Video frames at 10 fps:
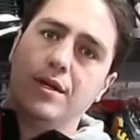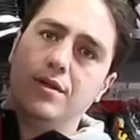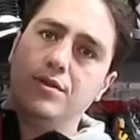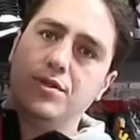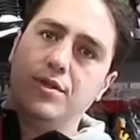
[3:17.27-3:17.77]

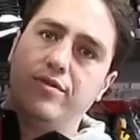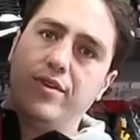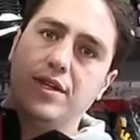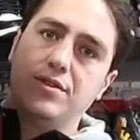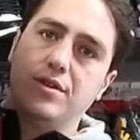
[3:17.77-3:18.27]
Usually the
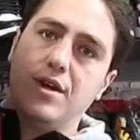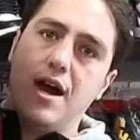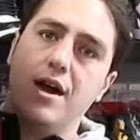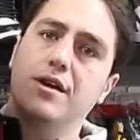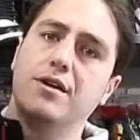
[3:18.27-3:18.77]
fakes are
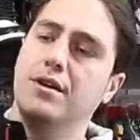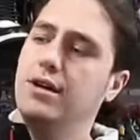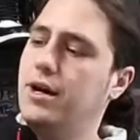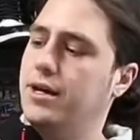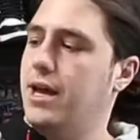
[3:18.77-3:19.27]
higher.
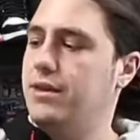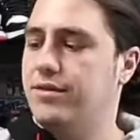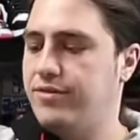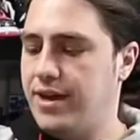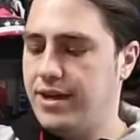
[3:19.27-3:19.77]
Again, the
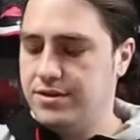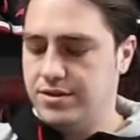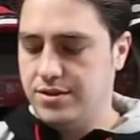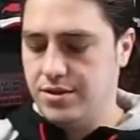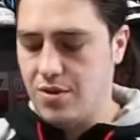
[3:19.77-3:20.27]

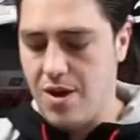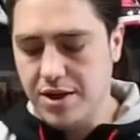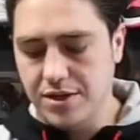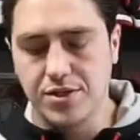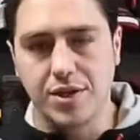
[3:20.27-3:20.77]
fakes, the
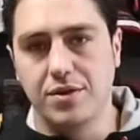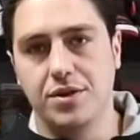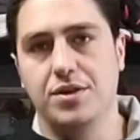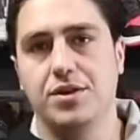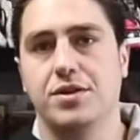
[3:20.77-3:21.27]
quality is like
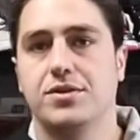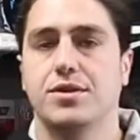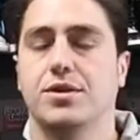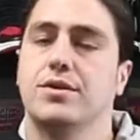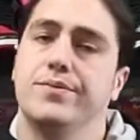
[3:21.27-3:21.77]
really good,
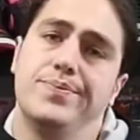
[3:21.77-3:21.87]
so